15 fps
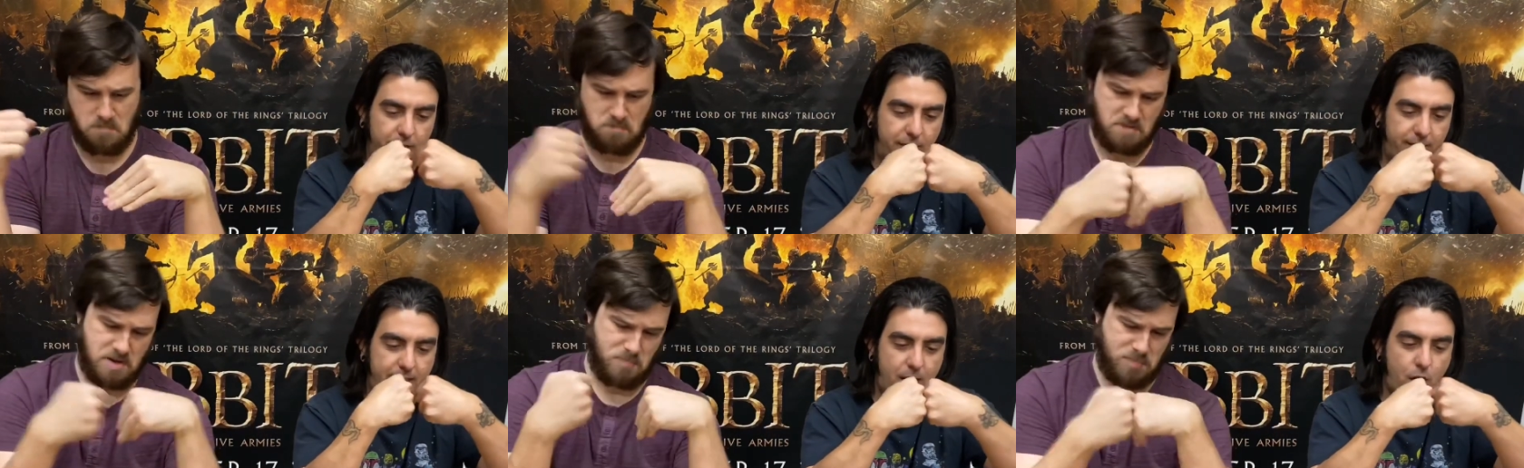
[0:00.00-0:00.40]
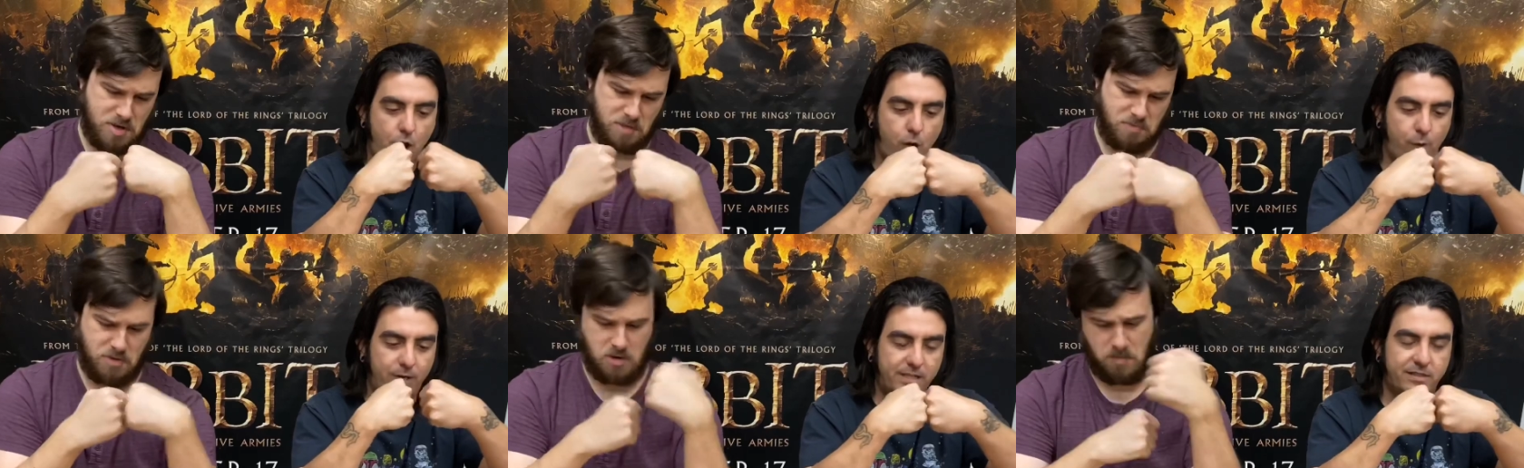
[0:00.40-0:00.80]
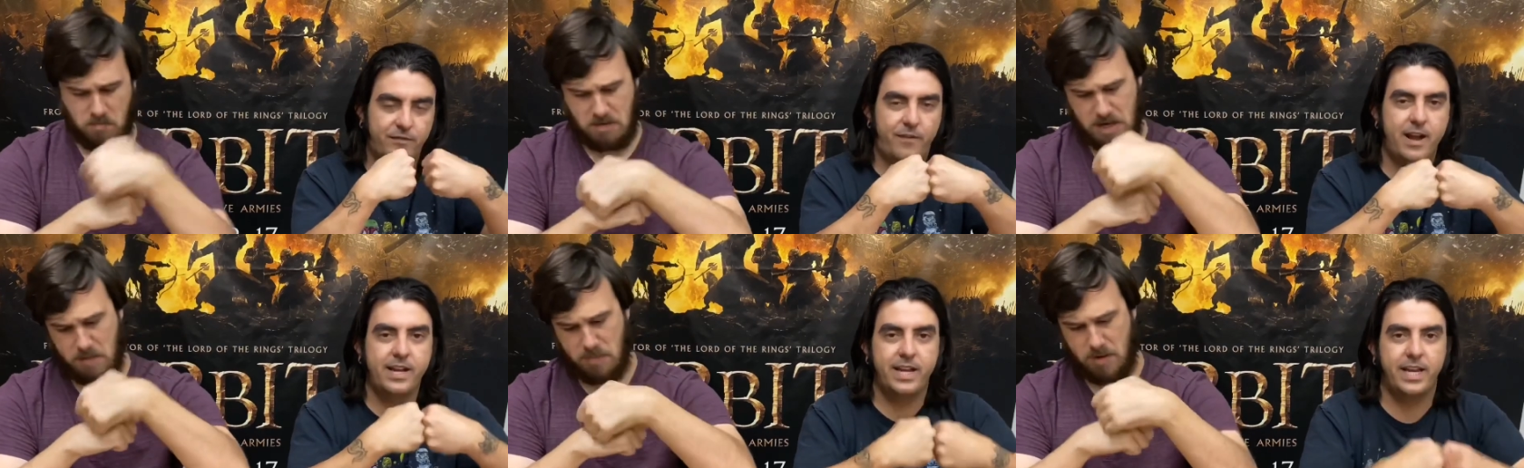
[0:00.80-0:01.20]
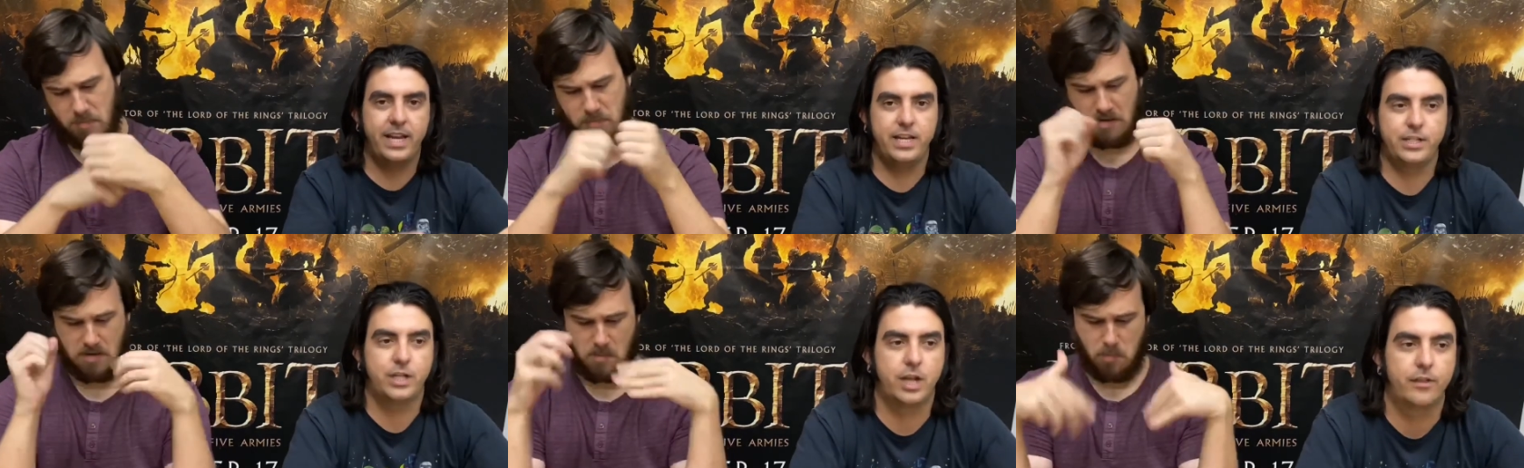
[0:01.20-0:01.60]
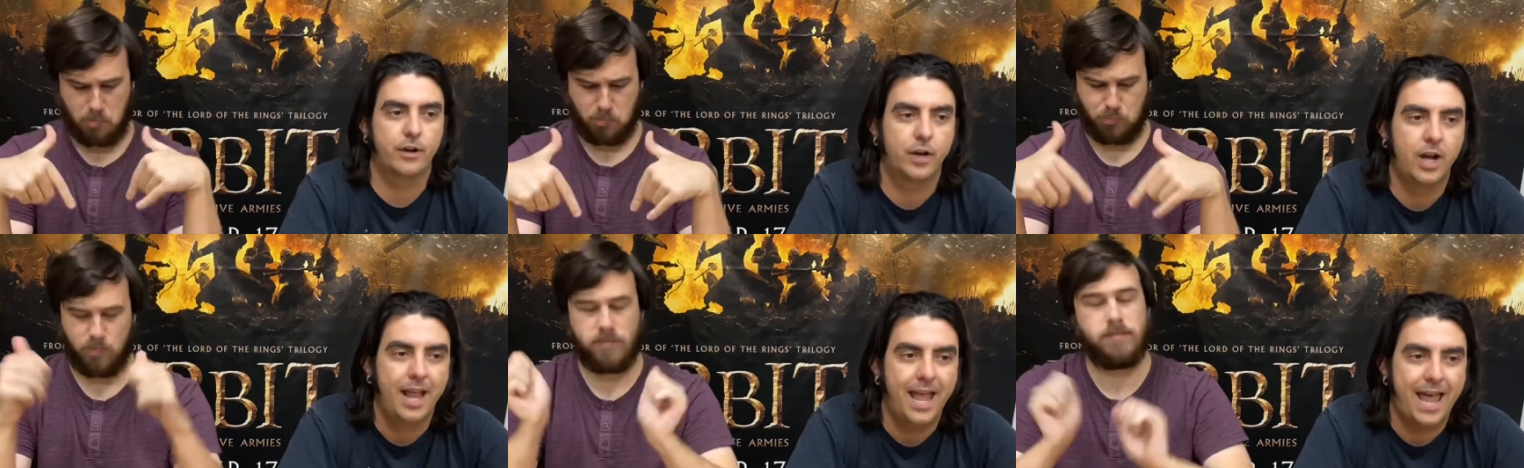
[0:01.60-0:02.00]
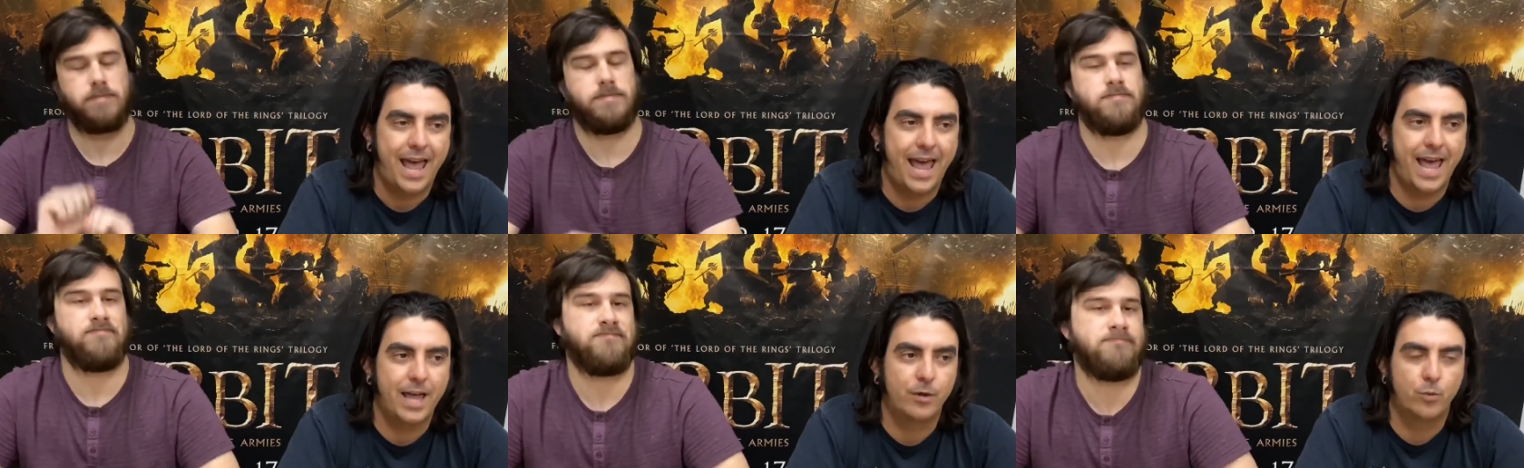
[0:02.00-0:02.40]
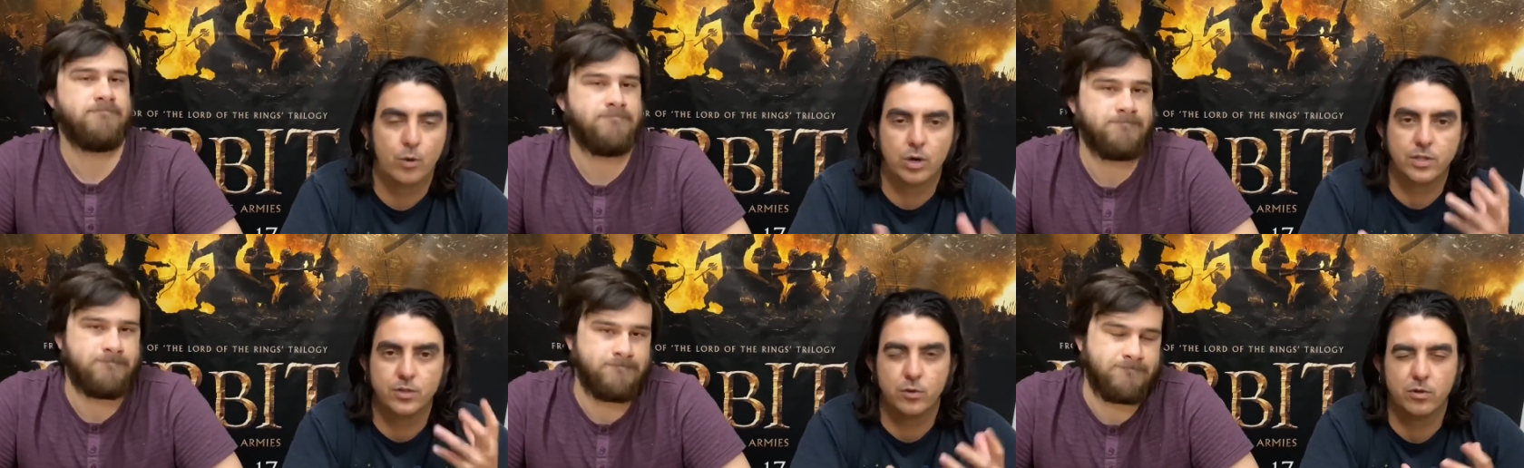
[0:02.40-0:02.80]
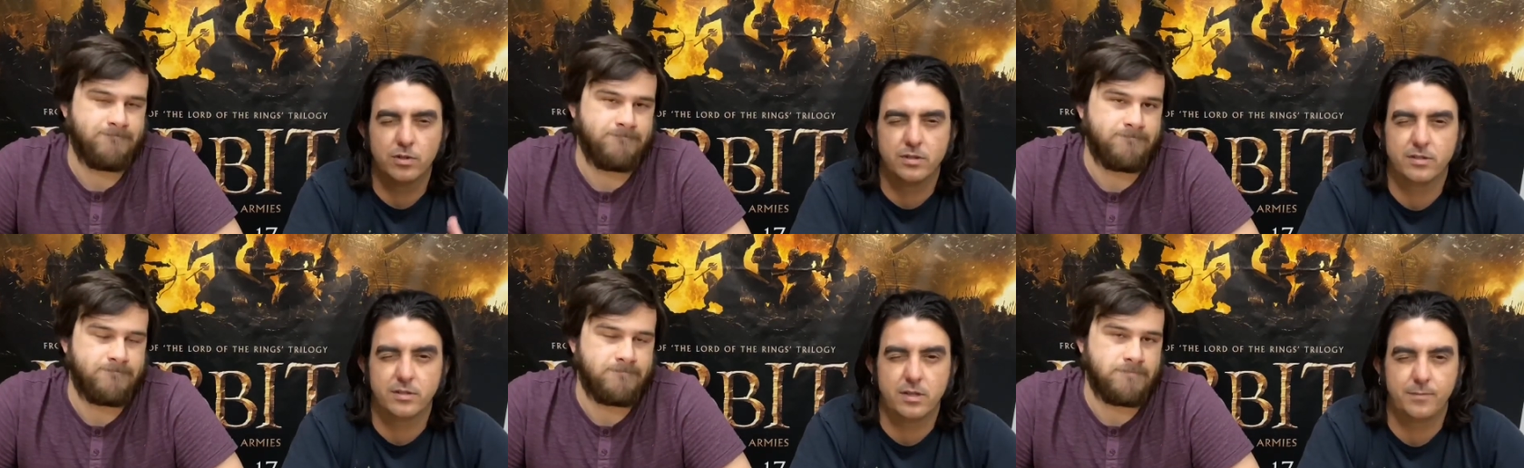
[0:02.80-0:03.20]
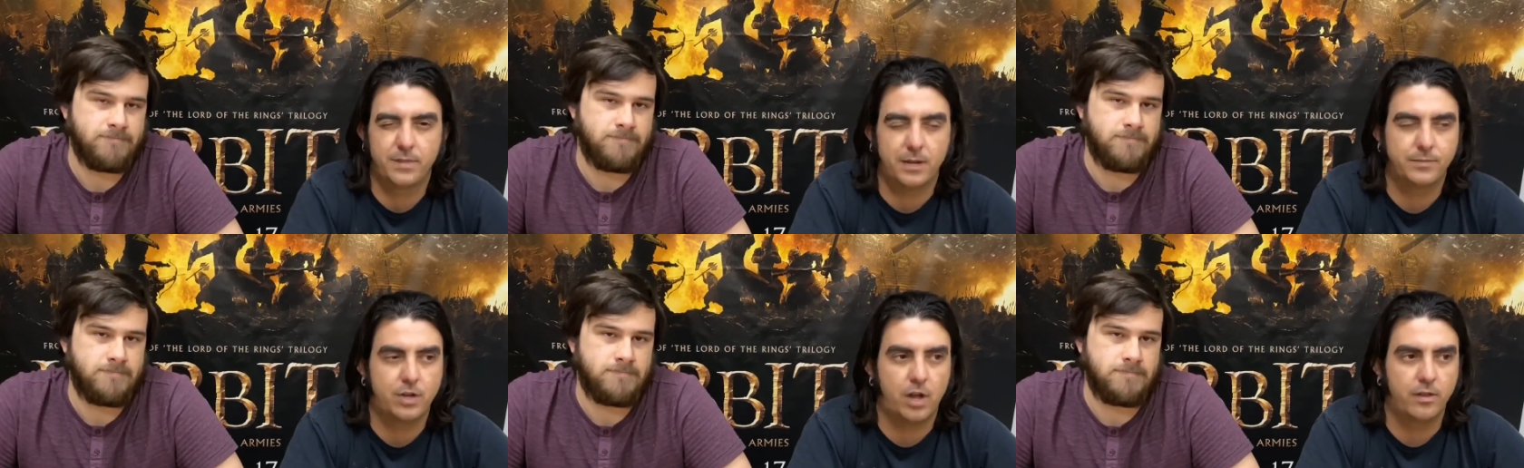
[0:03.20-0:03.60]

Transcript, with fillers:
Speaker 1: They're always fighting each other, and we're sort of sometimes caught in